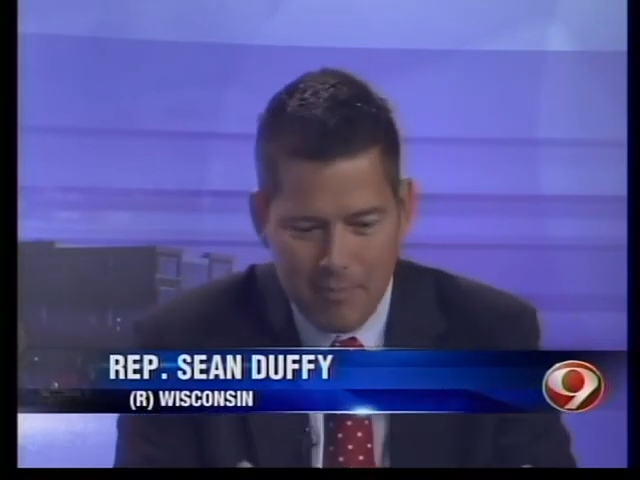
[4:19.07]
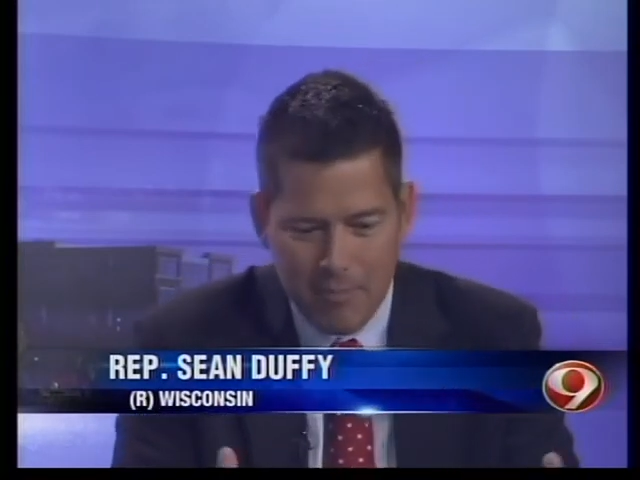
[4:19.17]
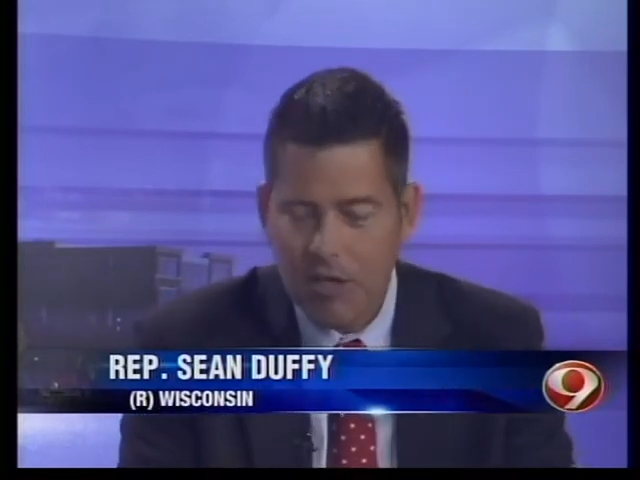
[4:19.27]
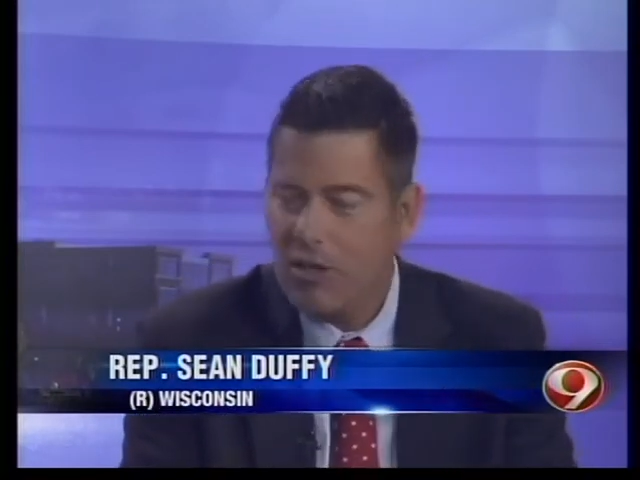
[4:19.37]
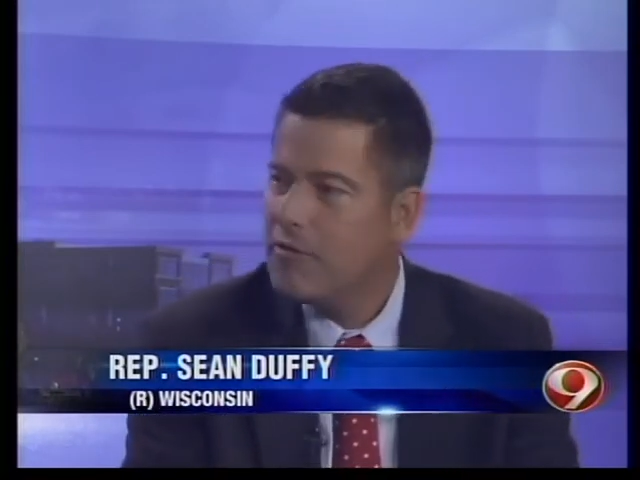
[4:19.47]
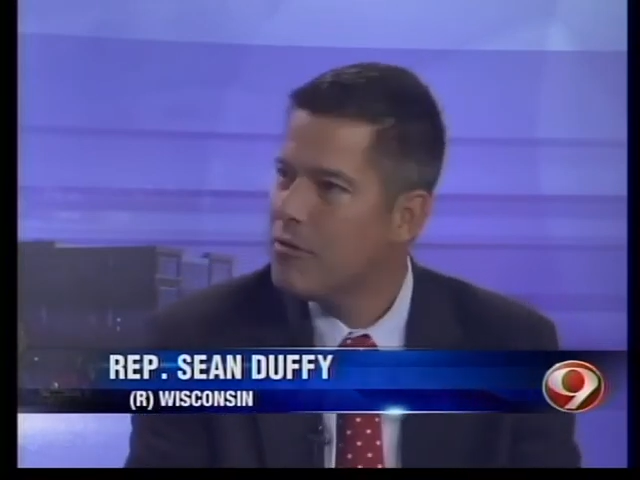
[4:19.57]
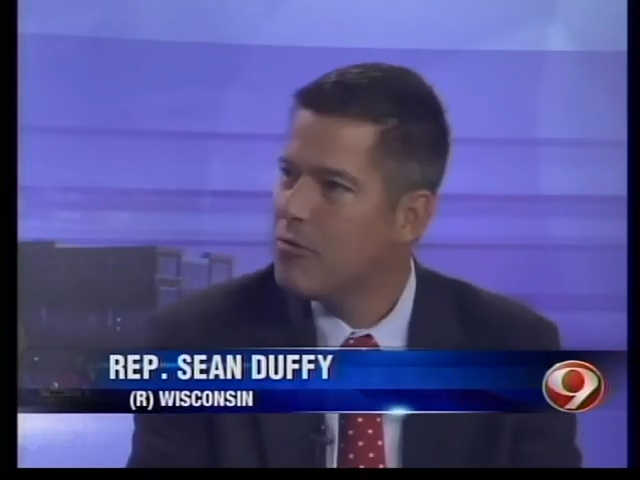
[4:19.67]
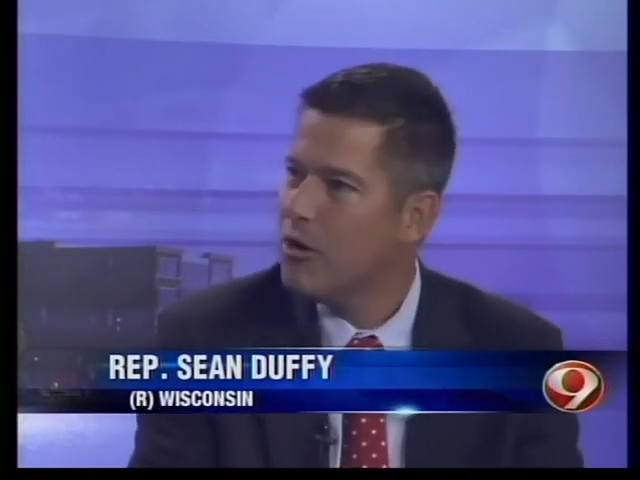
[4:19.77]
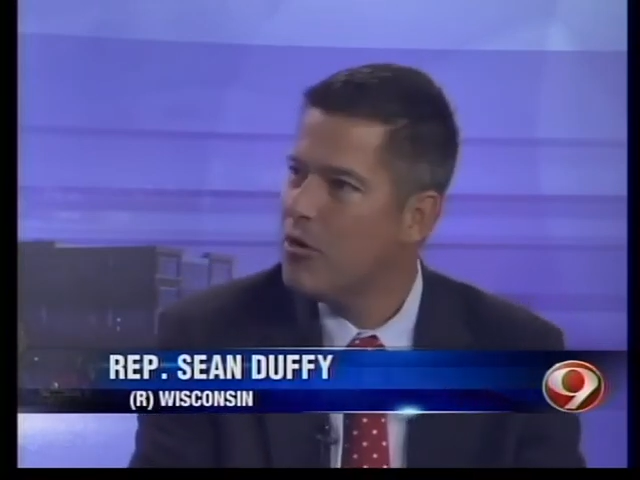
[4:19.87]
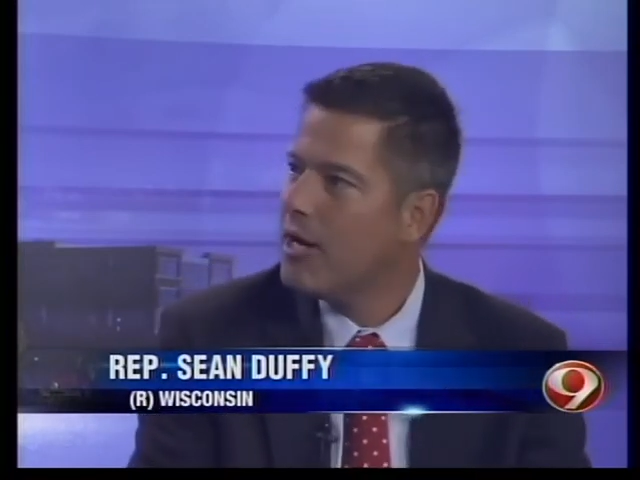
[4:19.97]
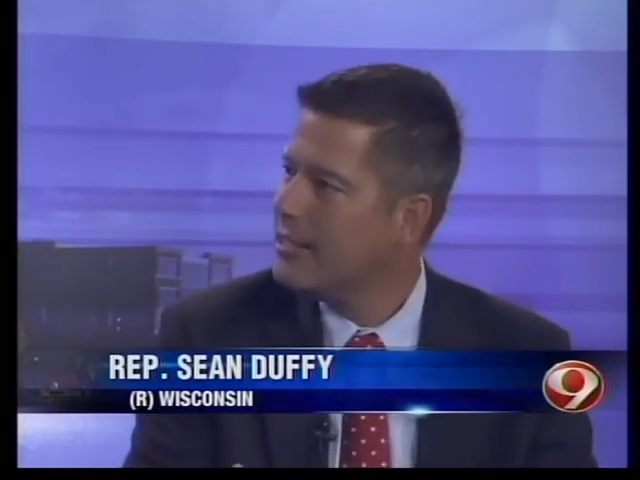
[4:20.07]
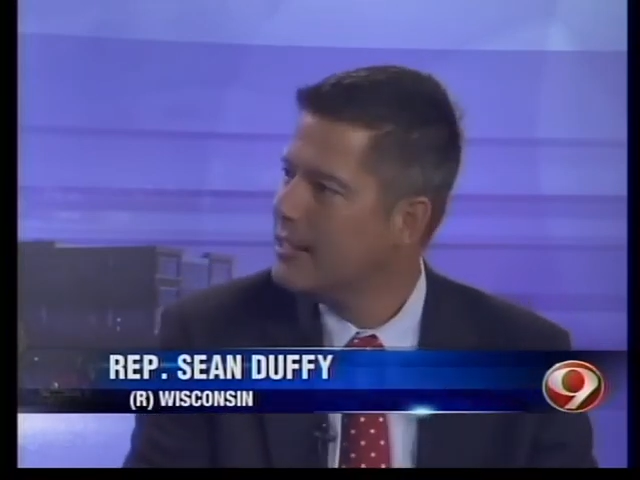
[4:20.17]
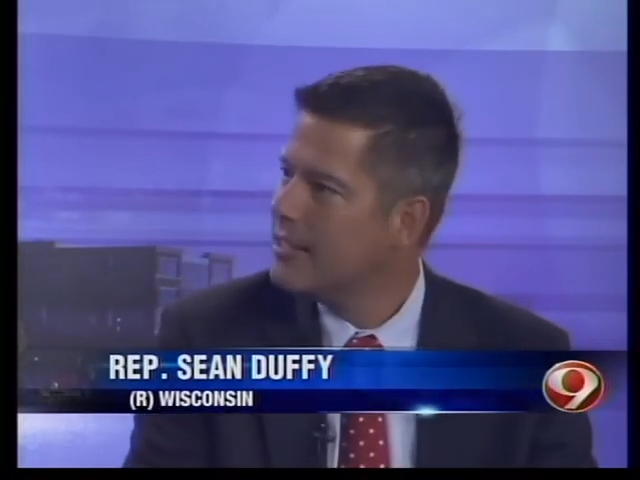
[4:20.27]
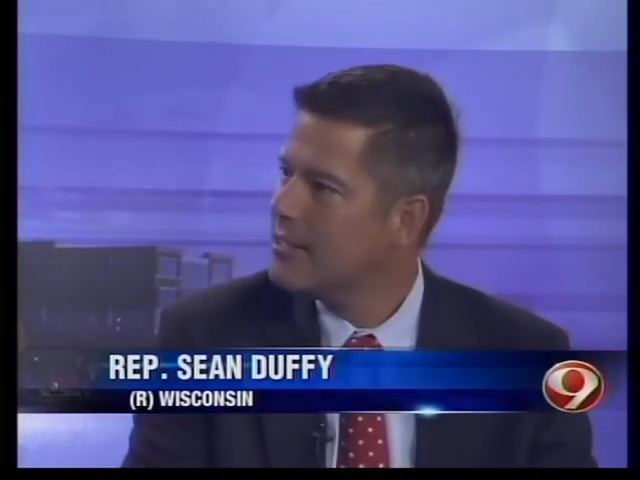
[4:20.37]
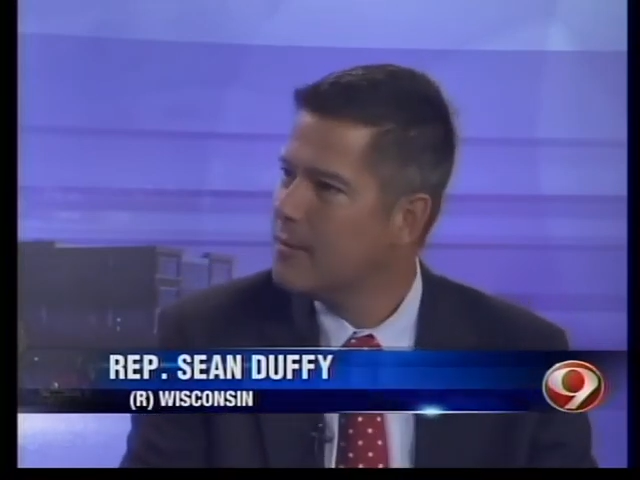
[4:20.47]
middle-of-the-road
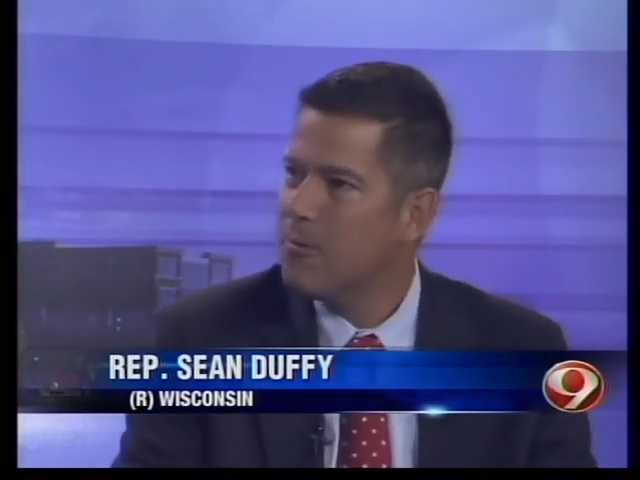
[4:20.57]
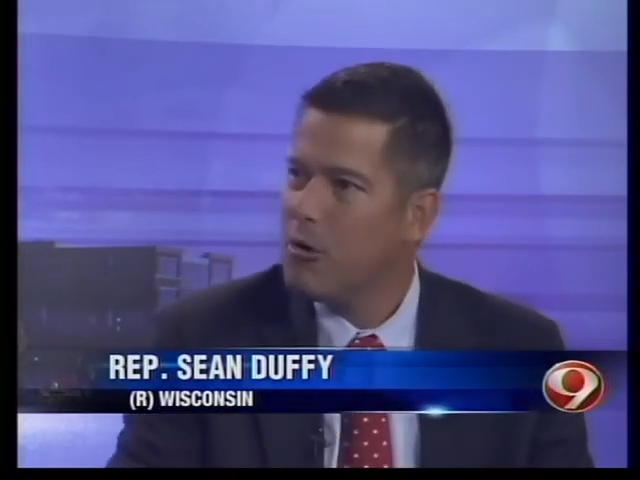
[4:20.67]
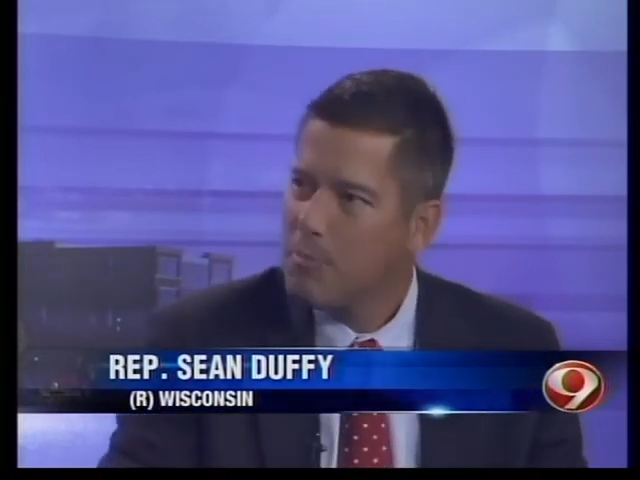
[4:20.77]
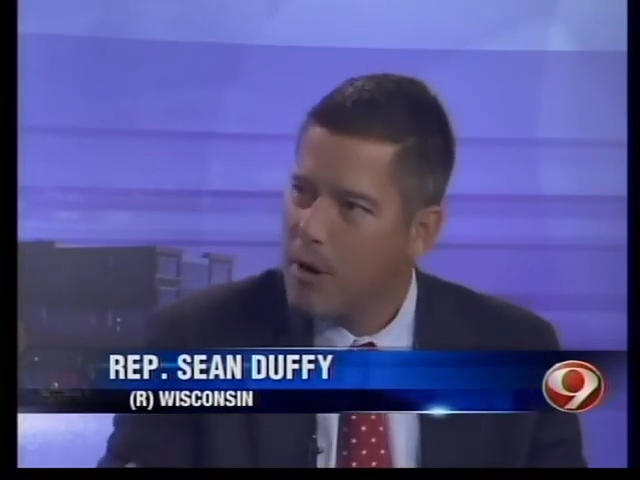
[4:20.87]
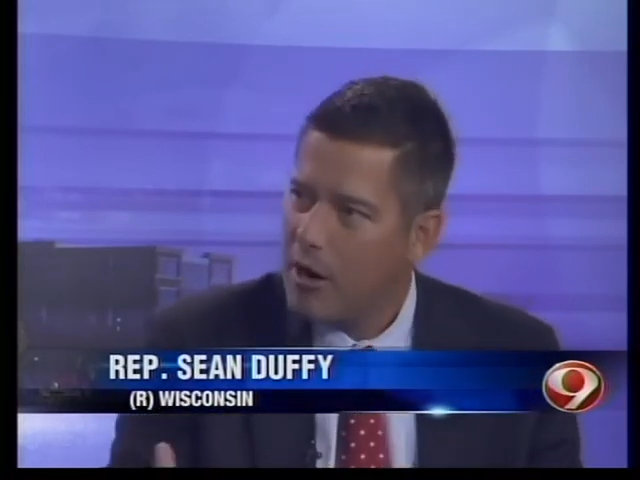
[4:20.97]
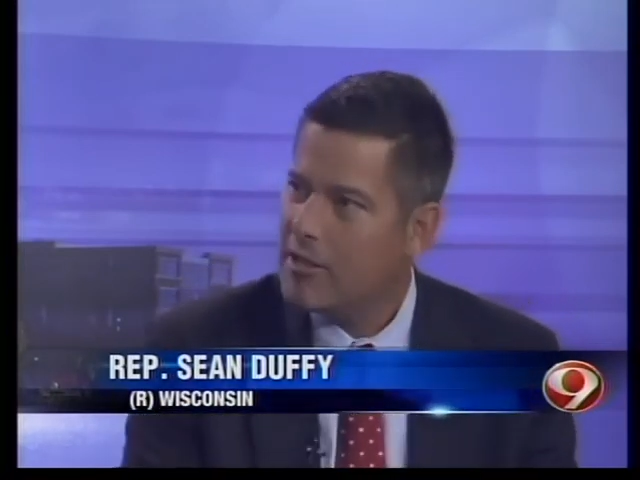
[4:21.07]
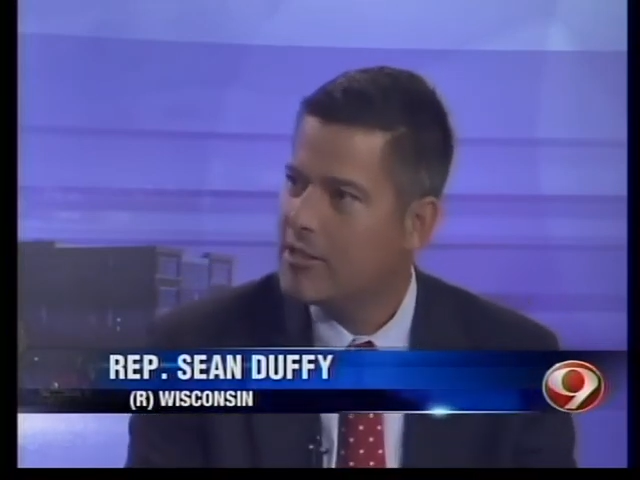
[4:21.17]
ideas that both parties